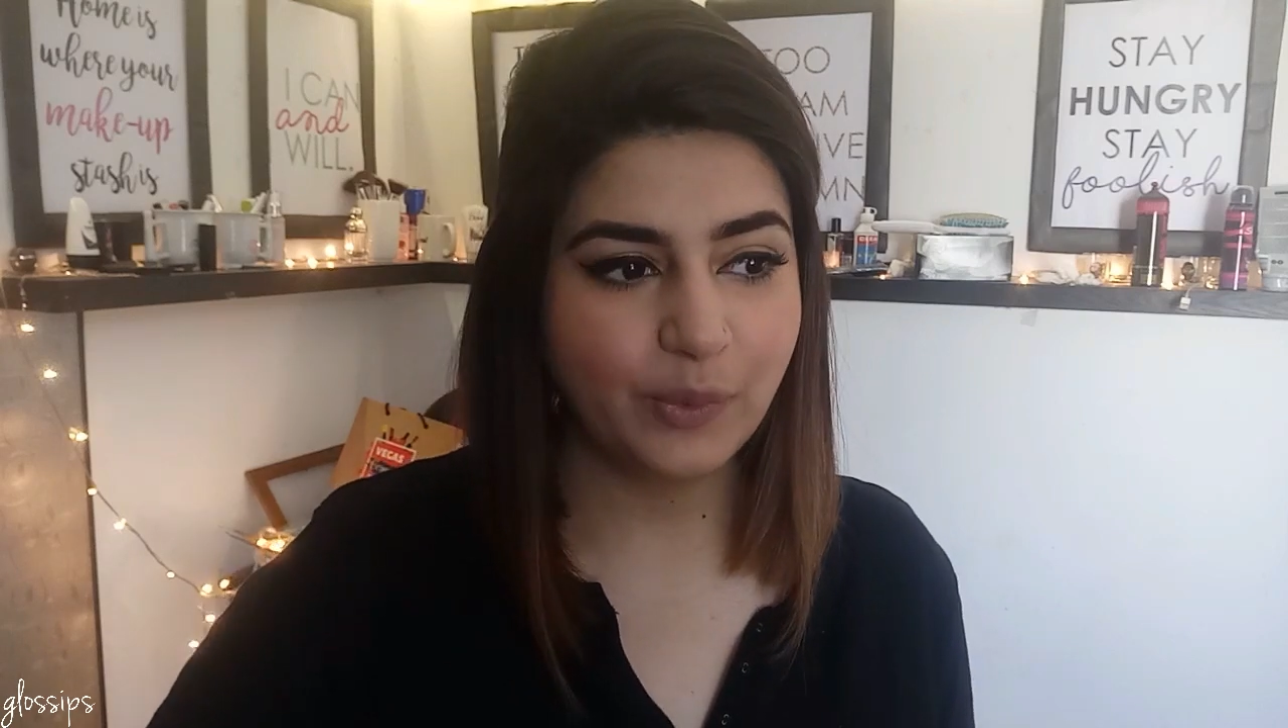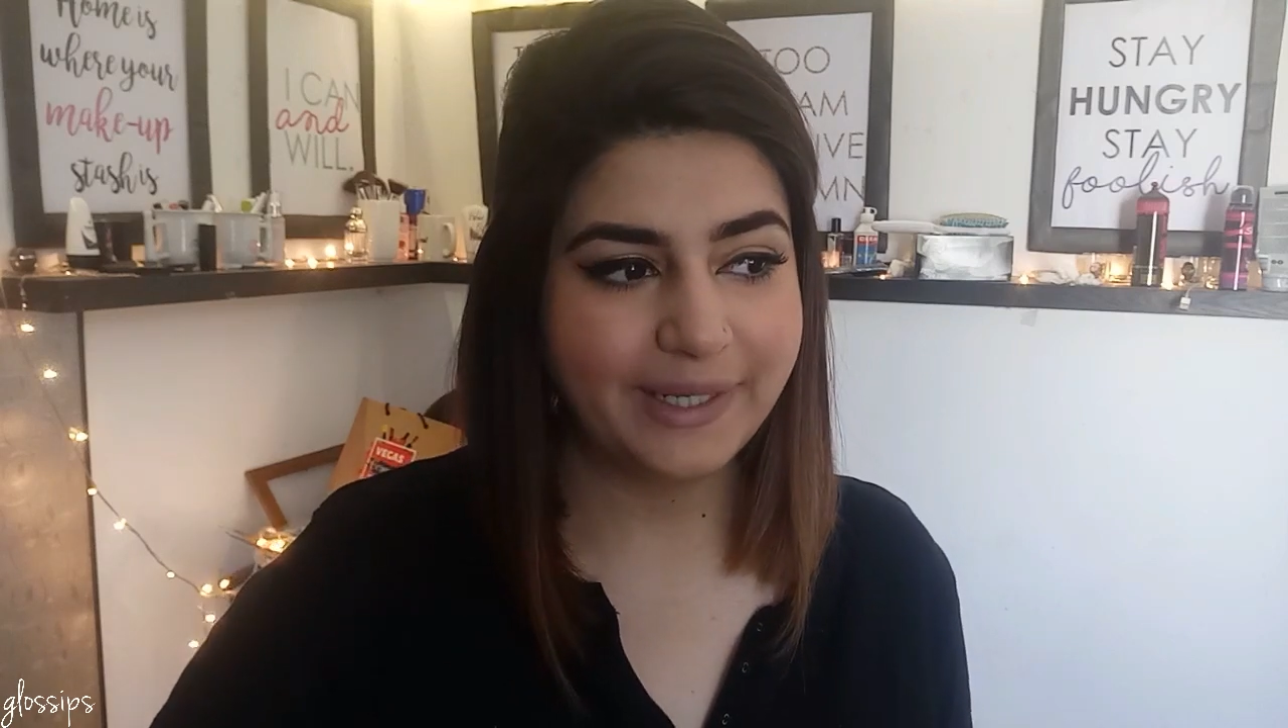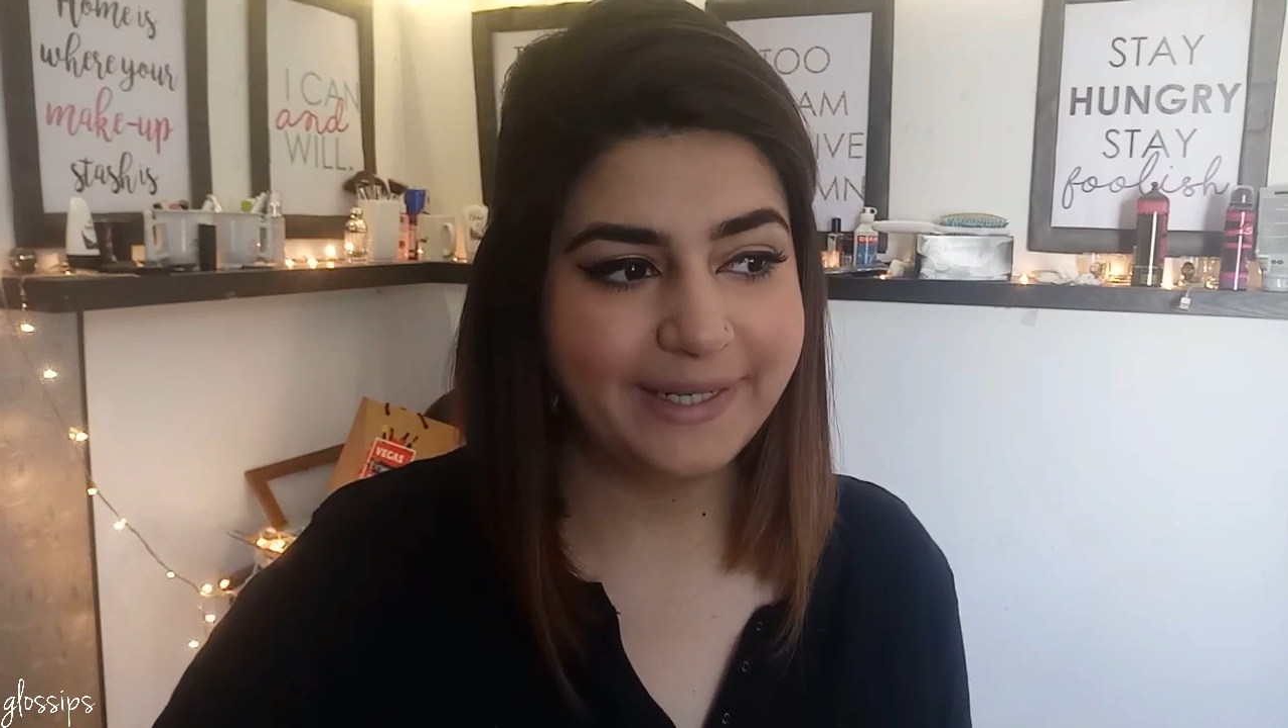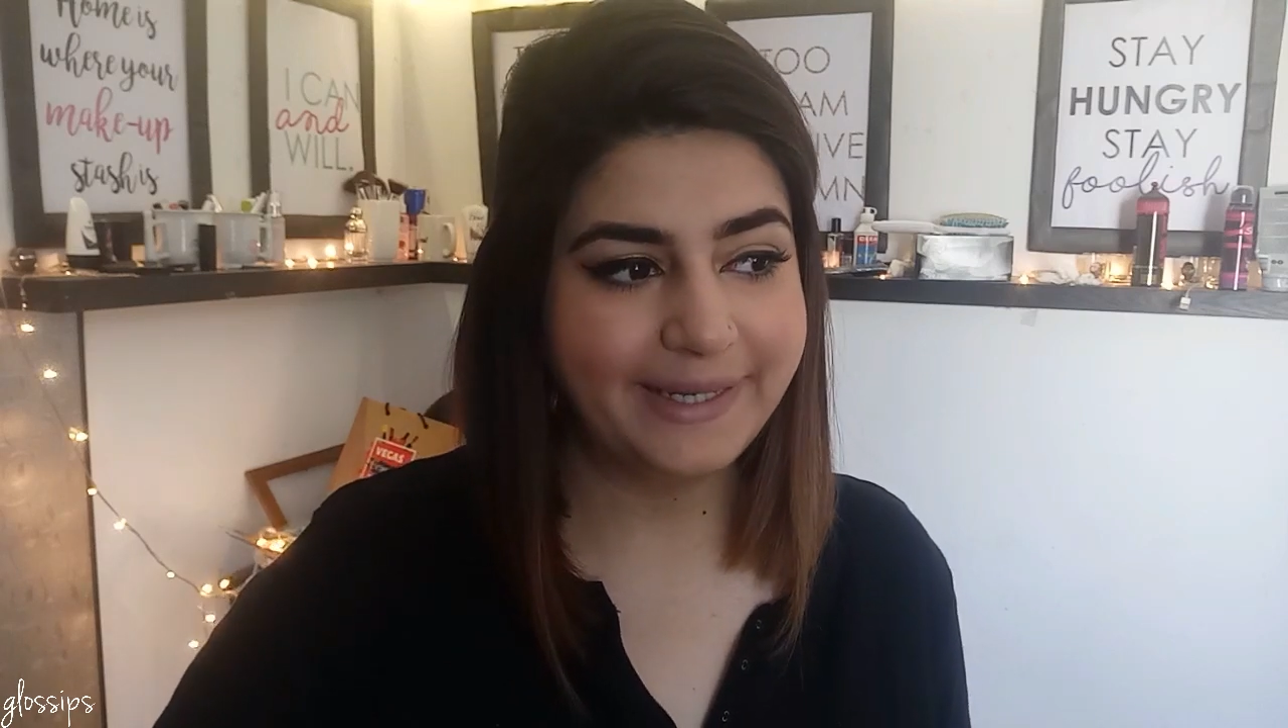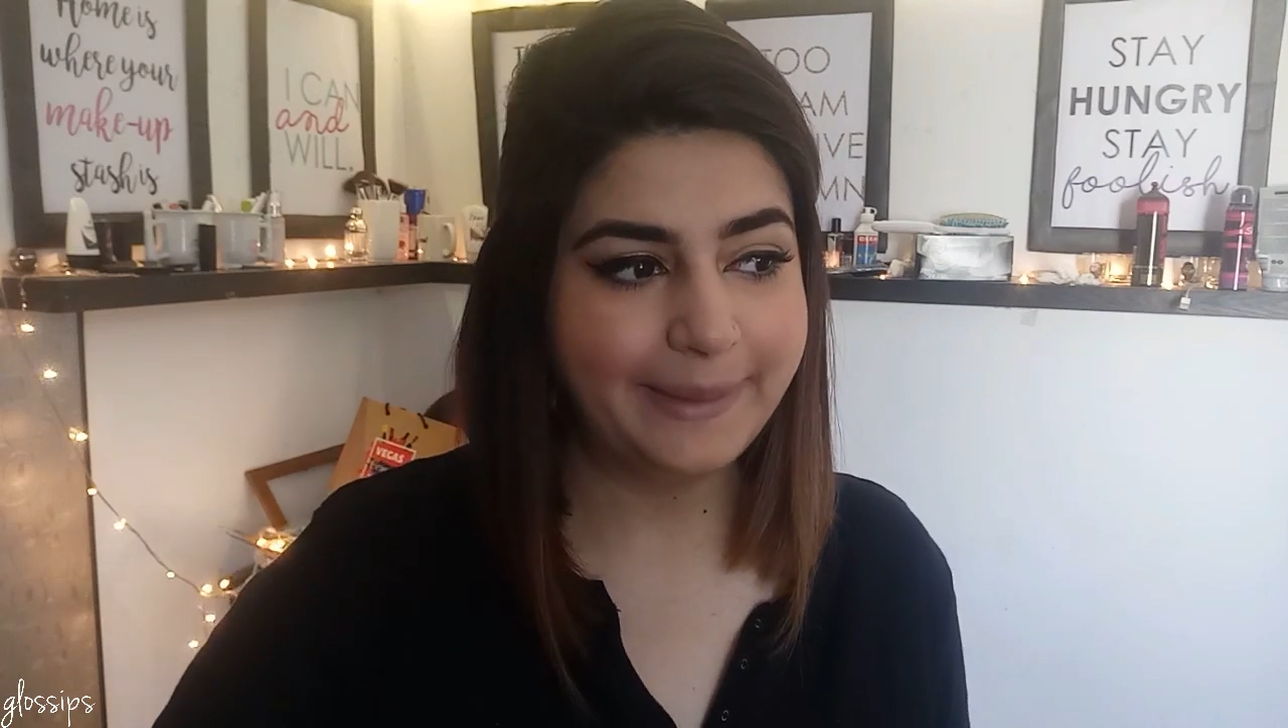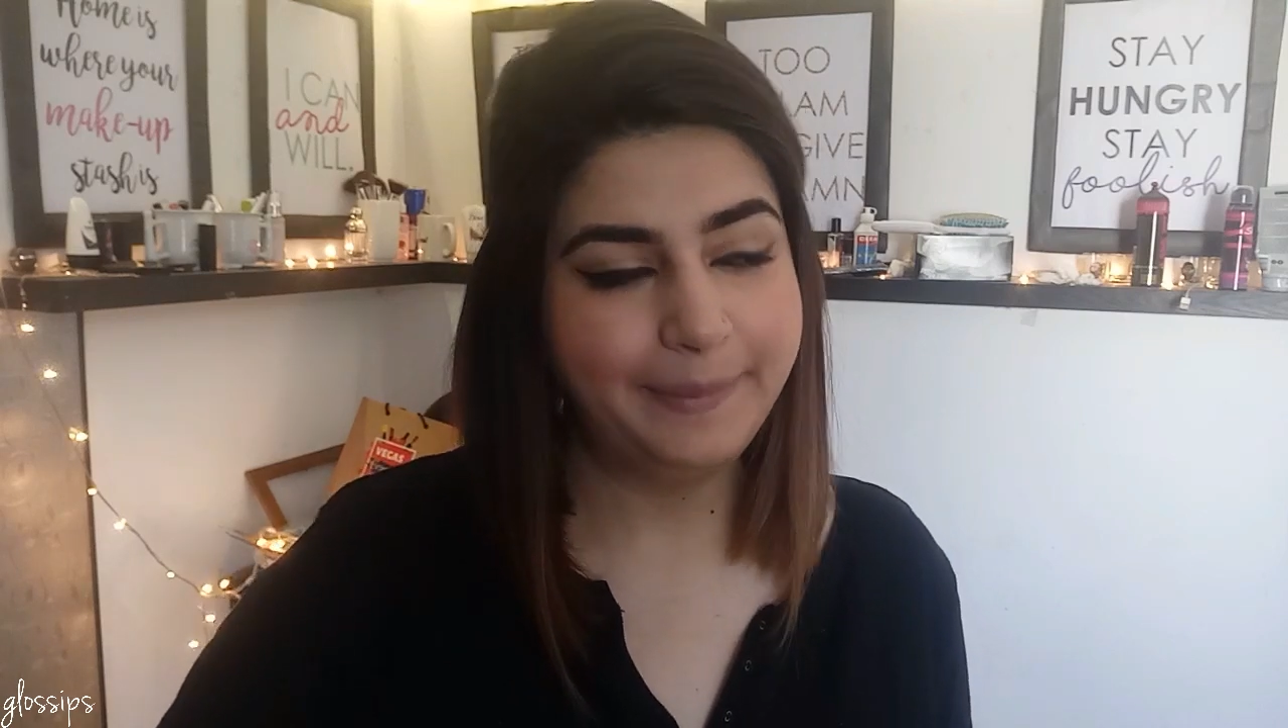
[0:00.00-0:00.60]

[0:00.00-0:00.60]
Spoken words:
to quickly